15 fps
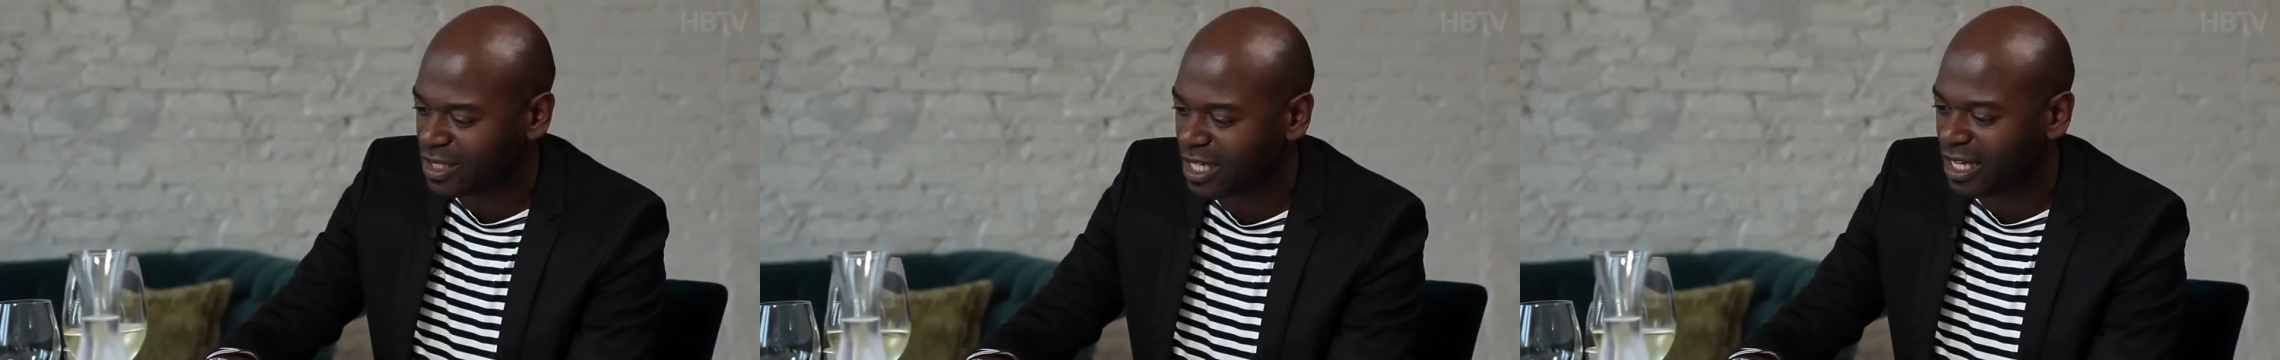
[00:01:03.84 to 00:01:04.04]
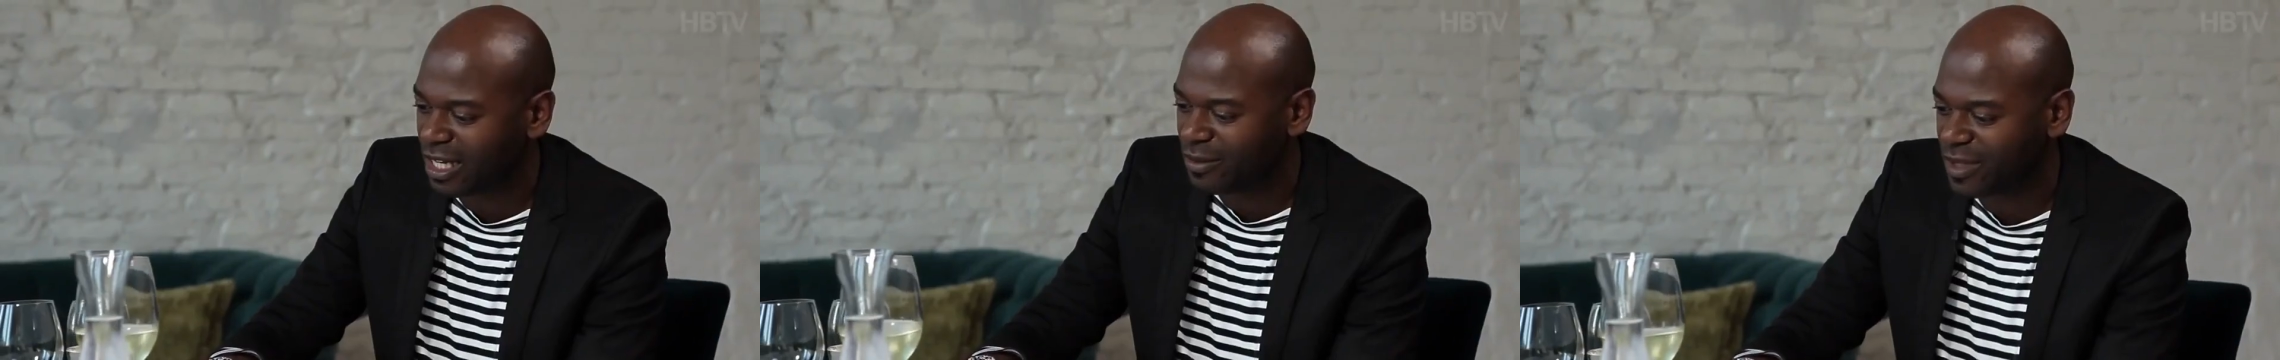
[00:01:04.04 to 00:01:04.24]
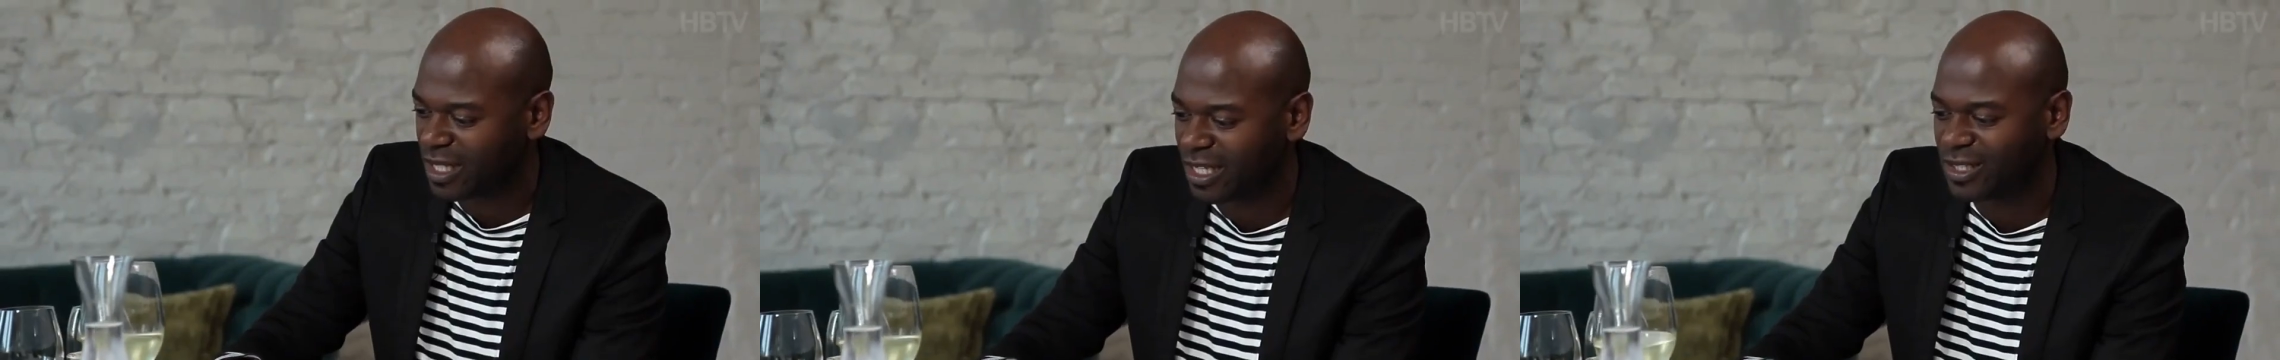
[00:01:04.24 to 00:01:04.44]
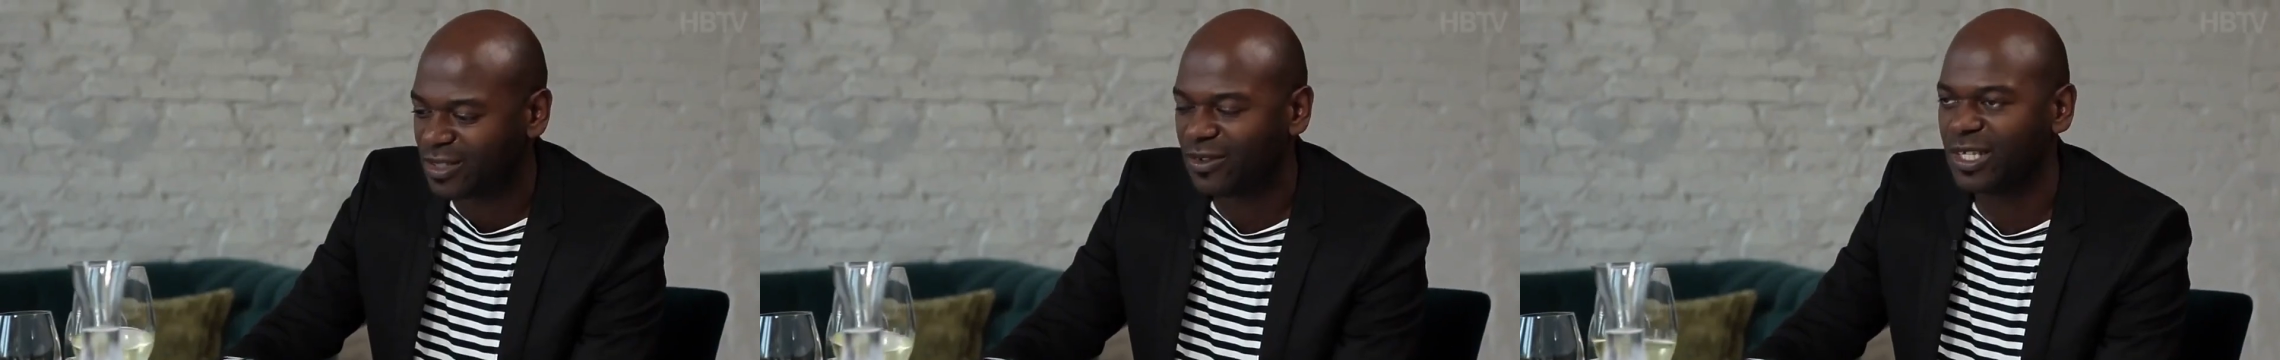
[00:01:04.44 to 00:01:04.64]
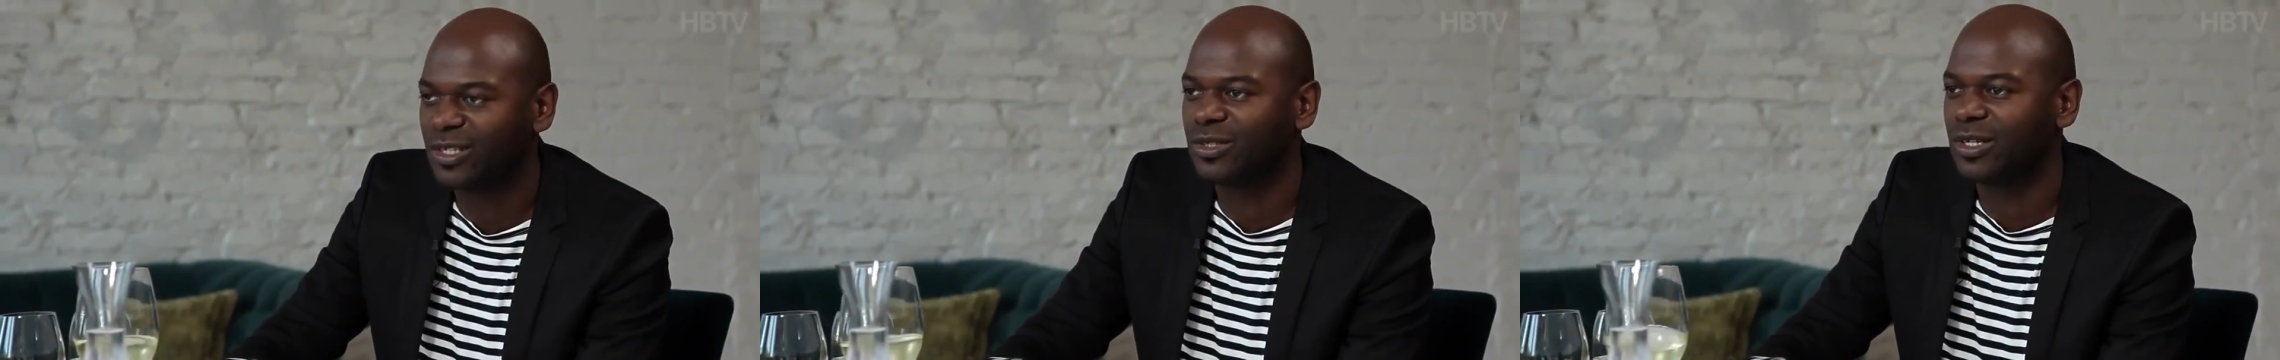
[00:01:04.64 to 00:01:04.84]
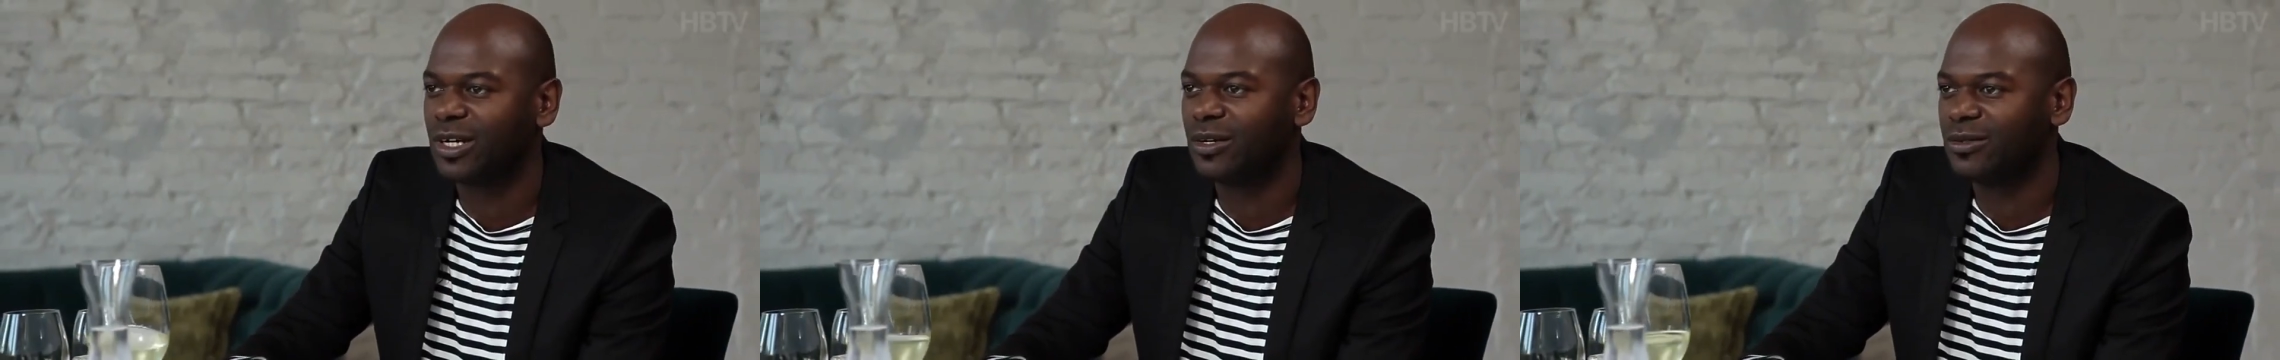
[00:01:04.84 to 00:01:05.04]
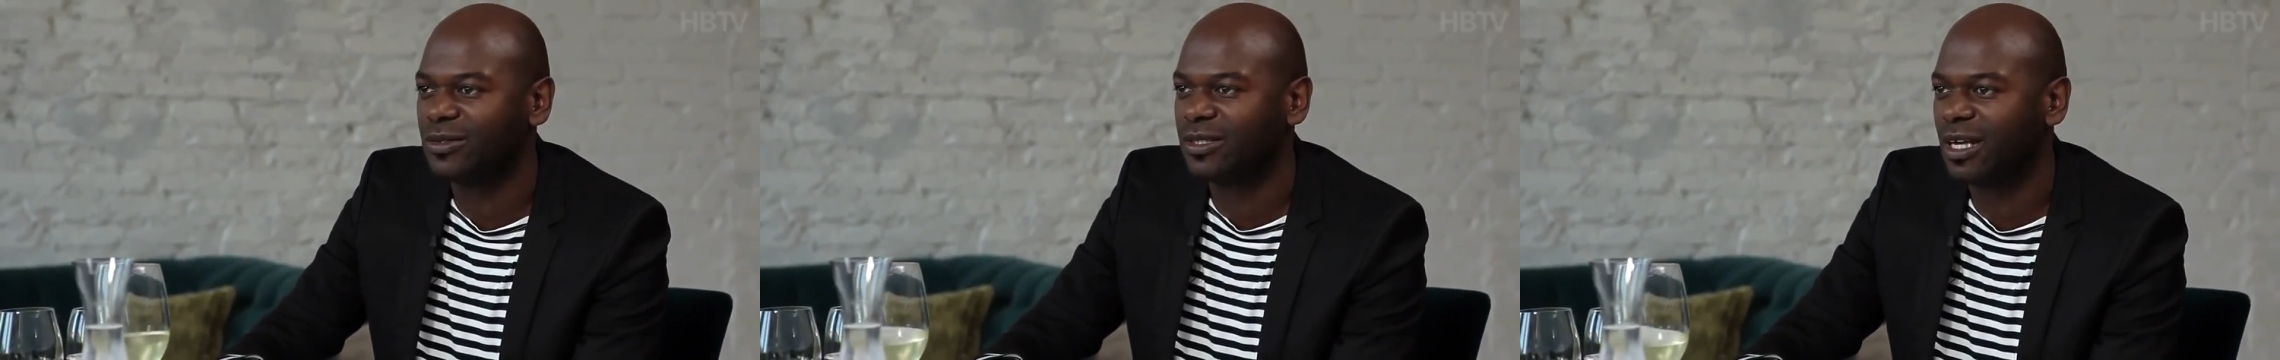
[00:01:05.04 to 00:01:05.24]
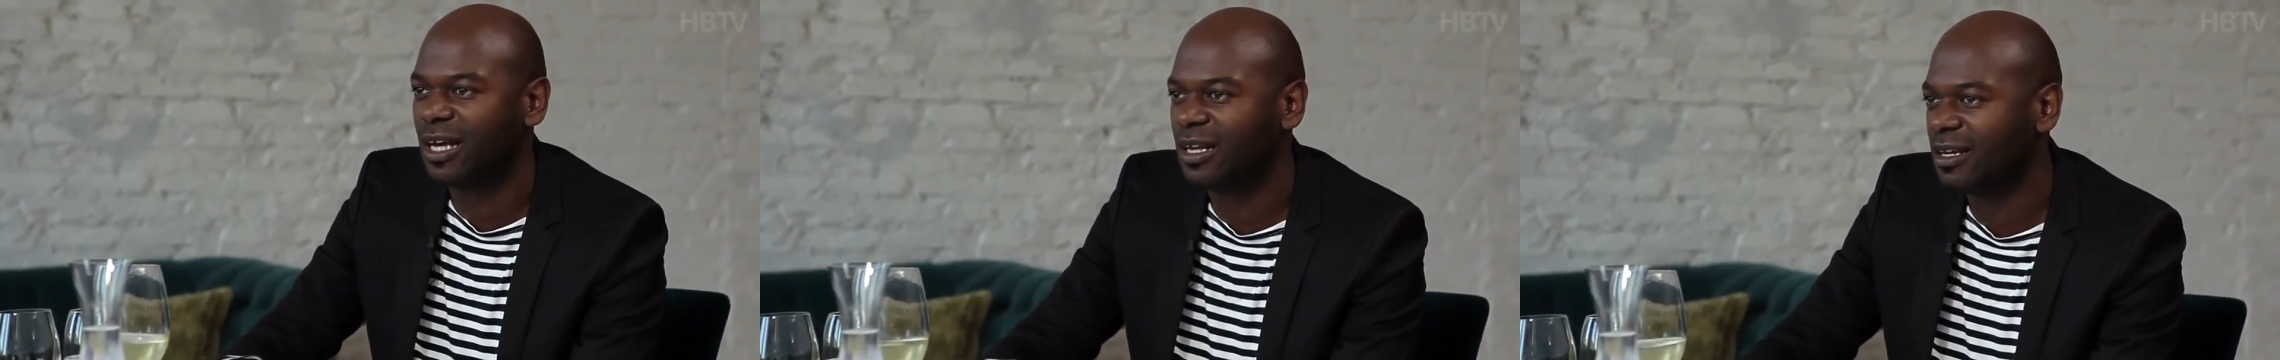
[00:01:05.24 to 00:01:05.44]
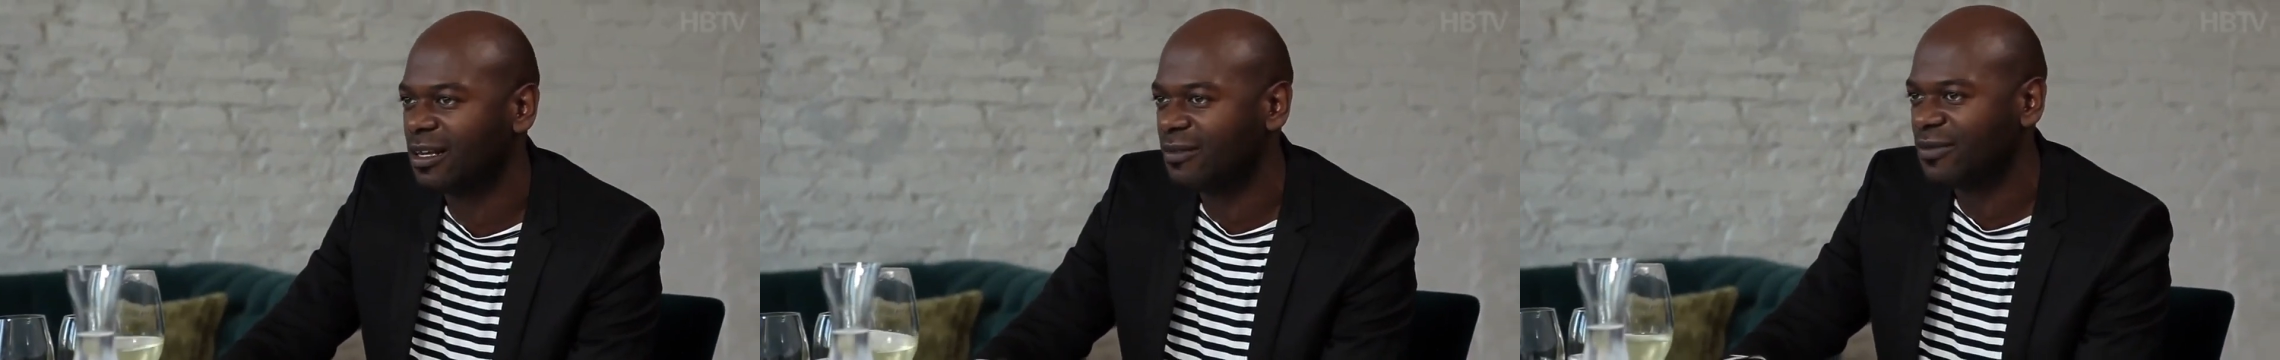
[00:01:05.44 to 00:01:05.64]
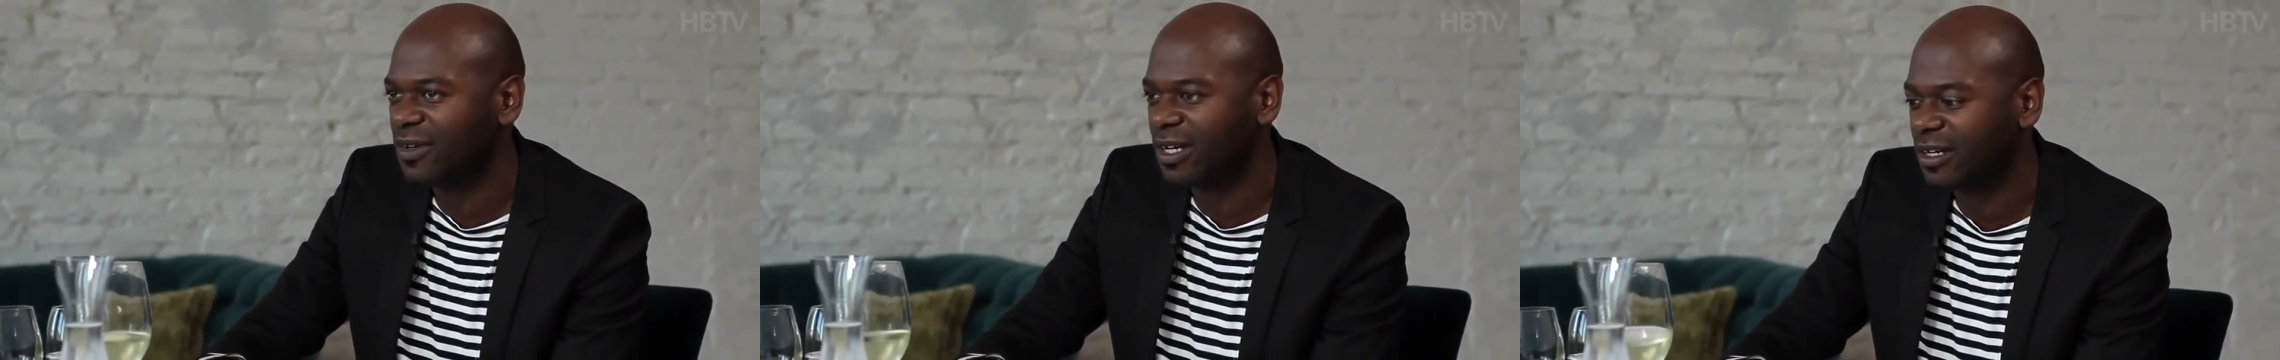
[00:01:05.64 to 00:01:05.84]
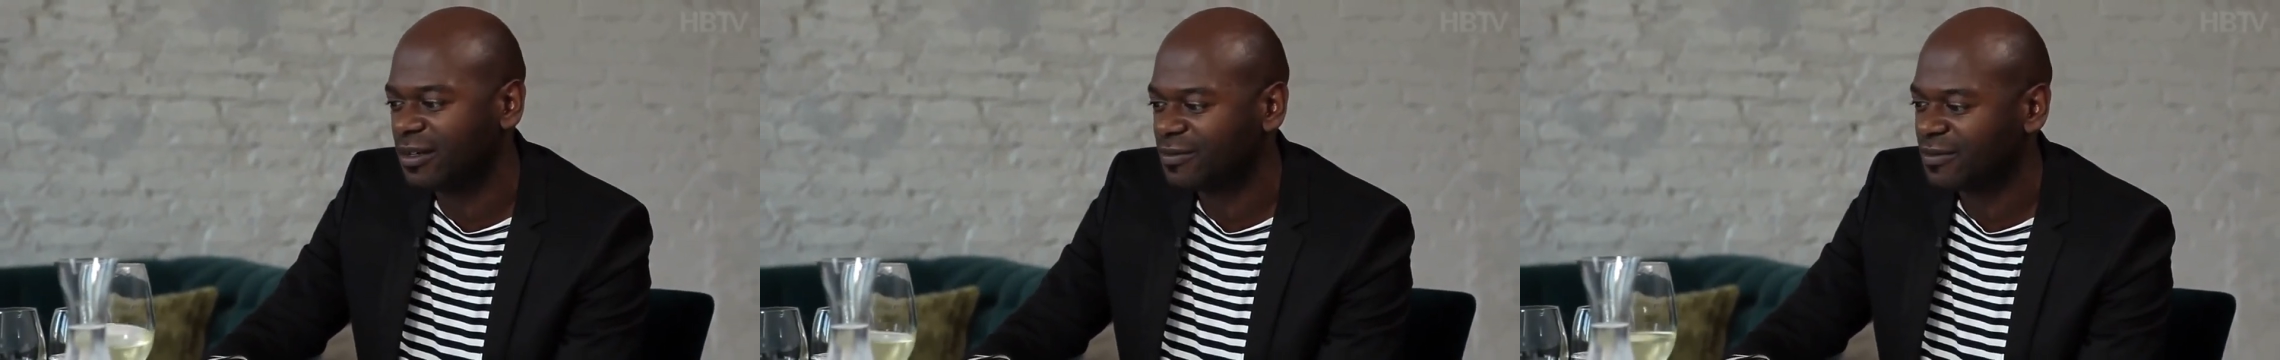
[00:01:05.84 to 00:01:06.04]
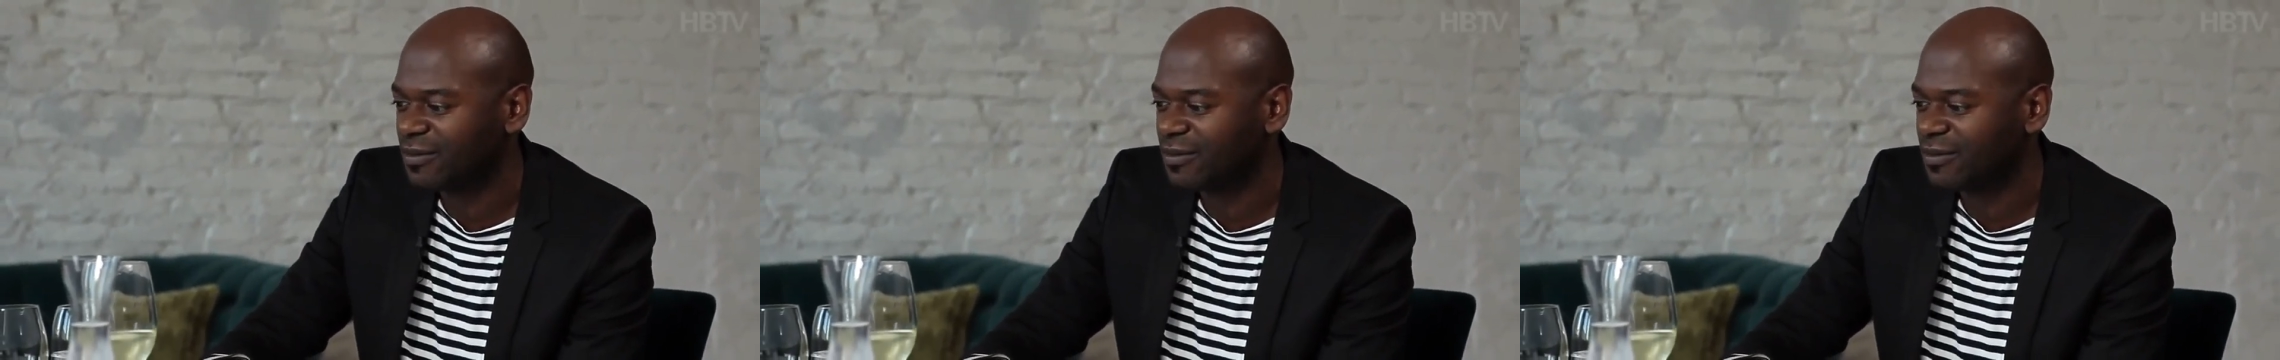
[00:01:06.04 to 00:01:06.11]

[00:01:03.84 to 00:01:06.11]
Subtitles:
time, and that's Grace Jones. I love her.